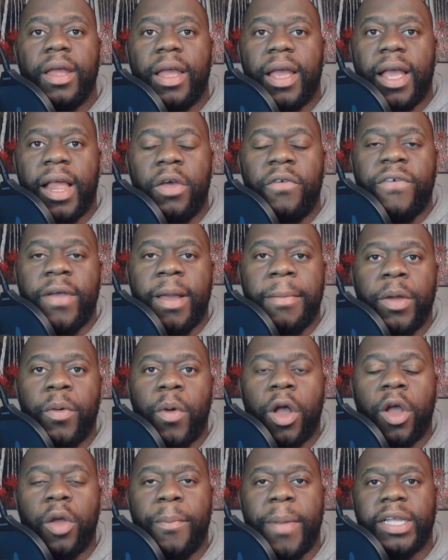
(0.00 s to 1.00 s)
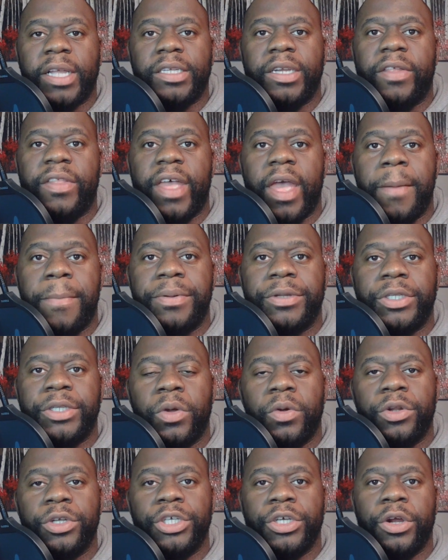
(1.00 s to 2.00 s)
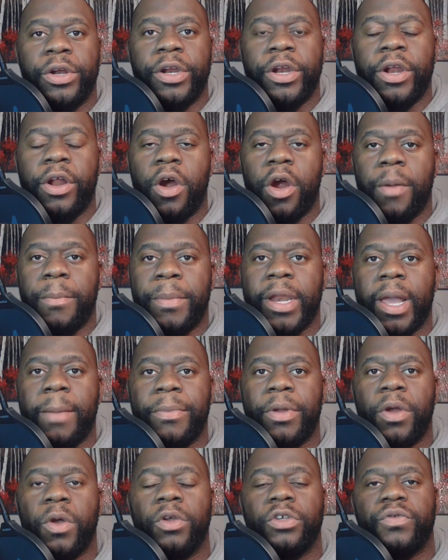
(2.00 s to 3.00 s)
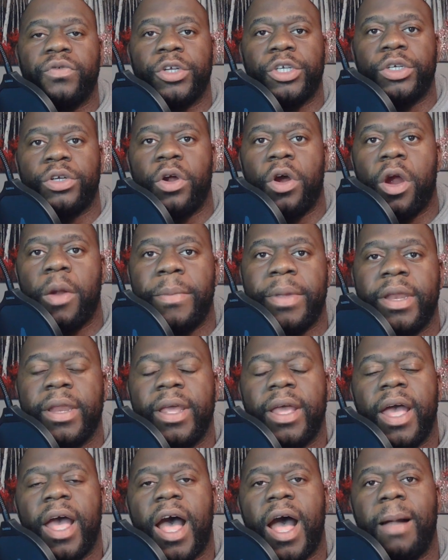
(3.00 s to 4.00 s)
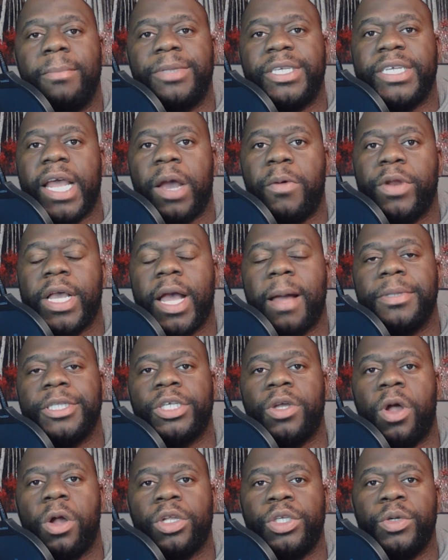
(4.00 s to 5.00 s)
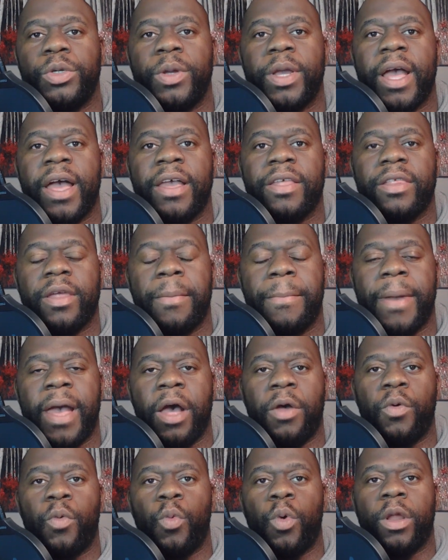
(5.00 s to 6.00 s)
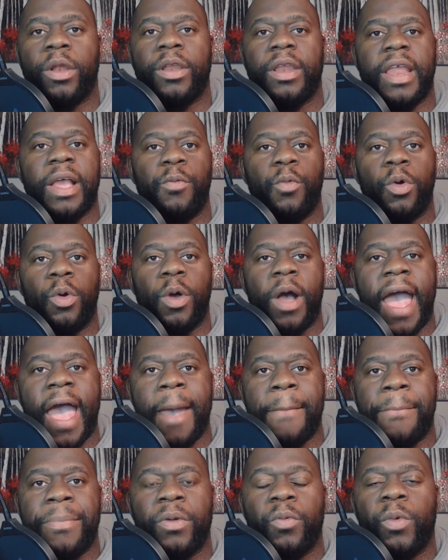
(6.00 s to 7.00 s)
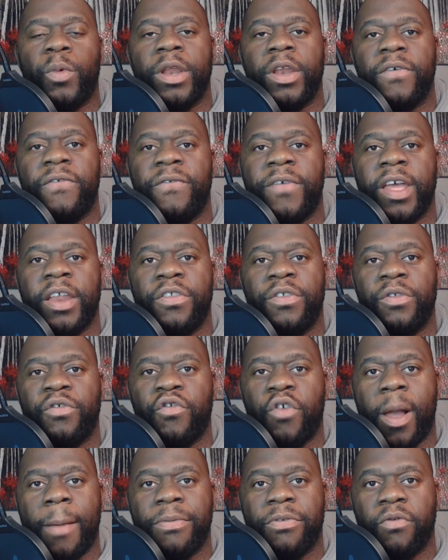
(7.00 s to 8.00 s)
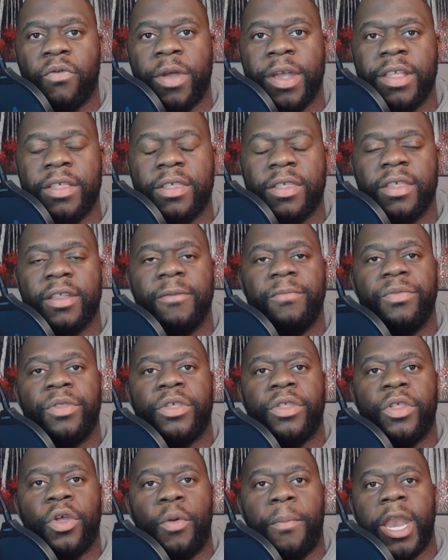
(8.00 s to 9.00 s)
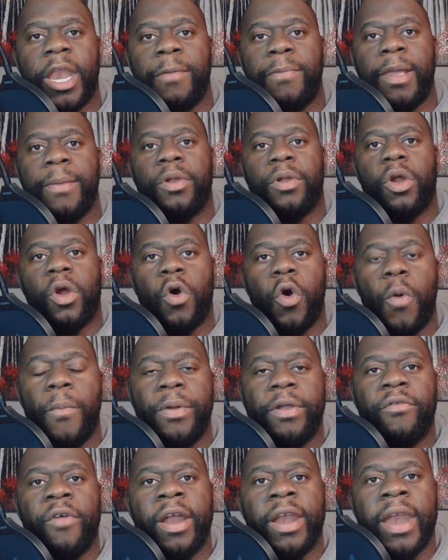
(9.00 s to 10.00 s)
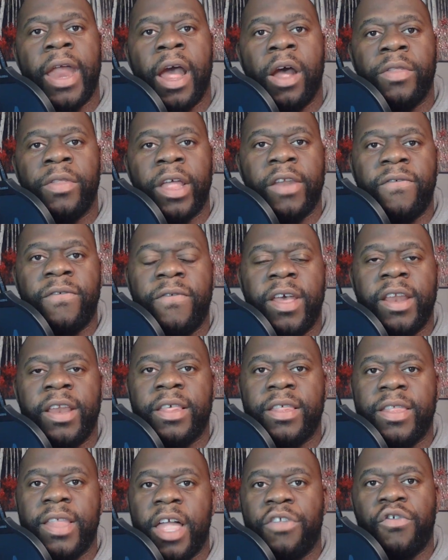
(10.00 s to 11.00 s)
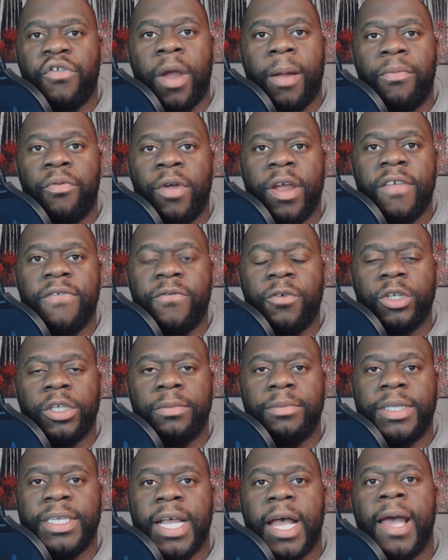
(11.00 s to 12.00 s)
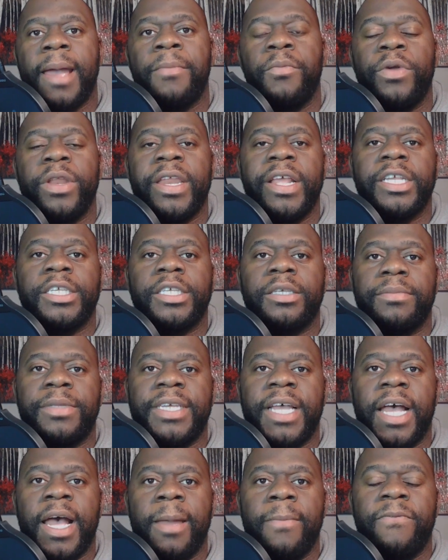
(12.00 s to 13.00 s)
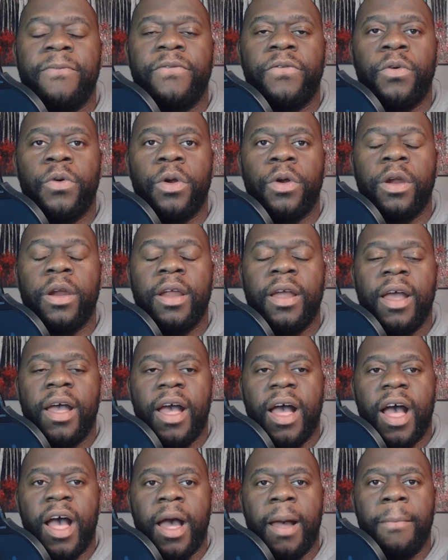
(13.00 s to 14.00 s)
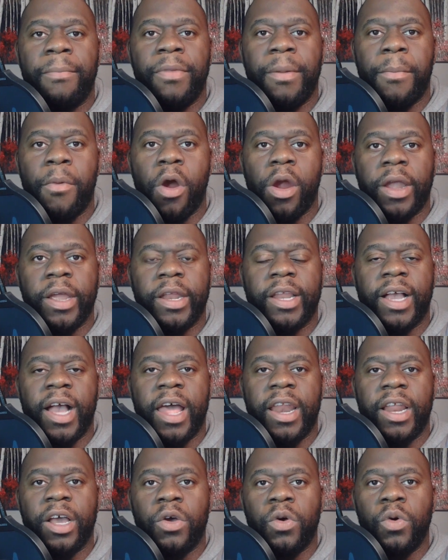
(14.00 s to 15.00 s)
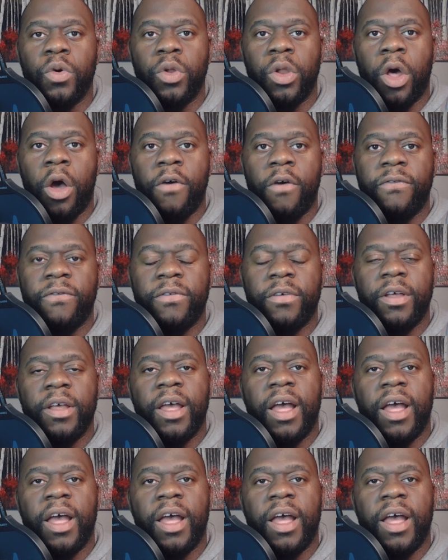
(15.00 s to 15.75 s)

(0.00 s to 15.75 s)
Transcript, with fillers: Hello, family. Welcome back to another episode of Journey to Harmony. I'm your host, Richard Harmon. Um, today, I want to come and talk to you guys about what will happen when the Fed drops rates. So, many people are hoping right now that the Fed does not drop rates for some time. We need some time for um, the market to kind of cool off.